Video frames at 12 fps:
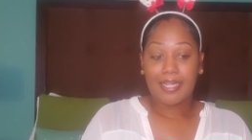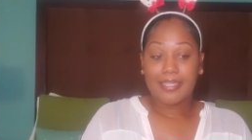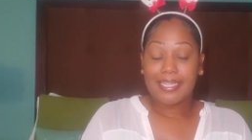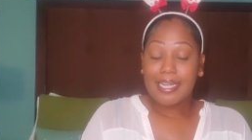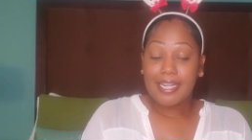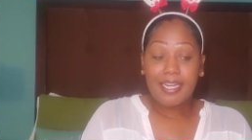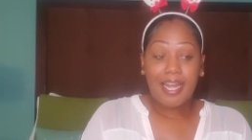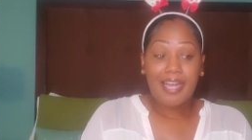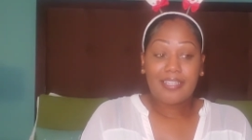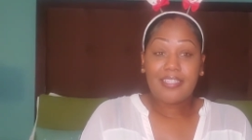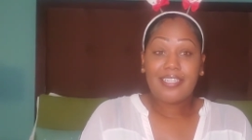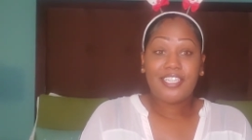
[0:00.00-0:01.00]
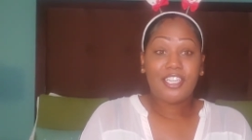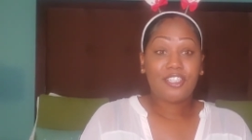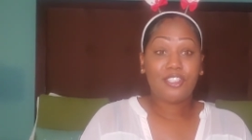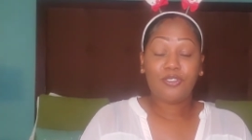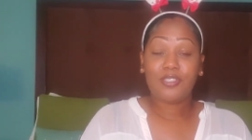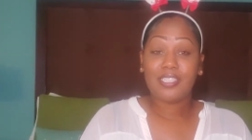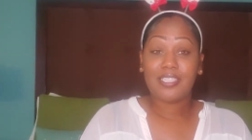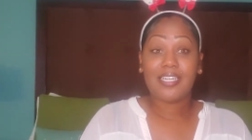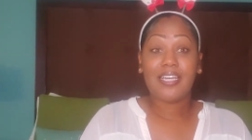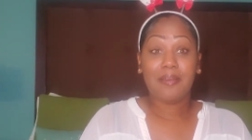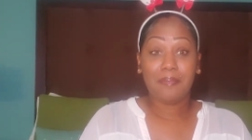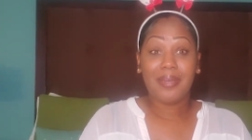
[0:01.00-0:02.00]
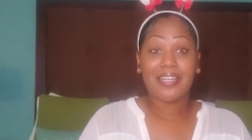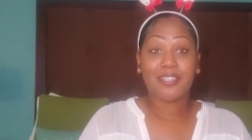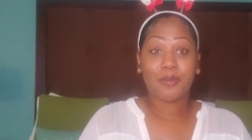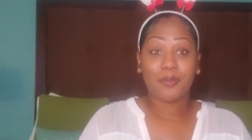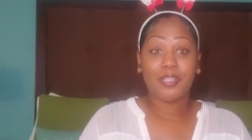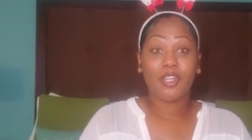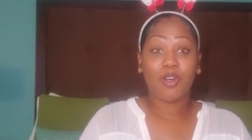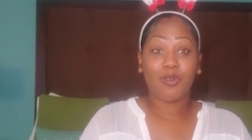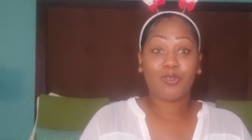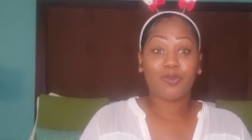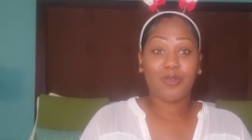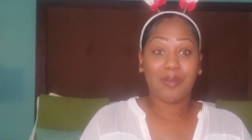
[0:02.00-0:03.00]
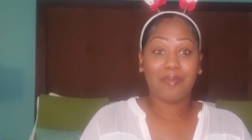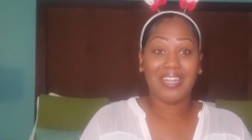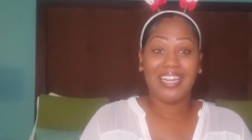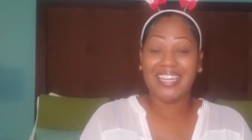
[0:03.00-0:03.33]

then I suggest you just keep messing with those women.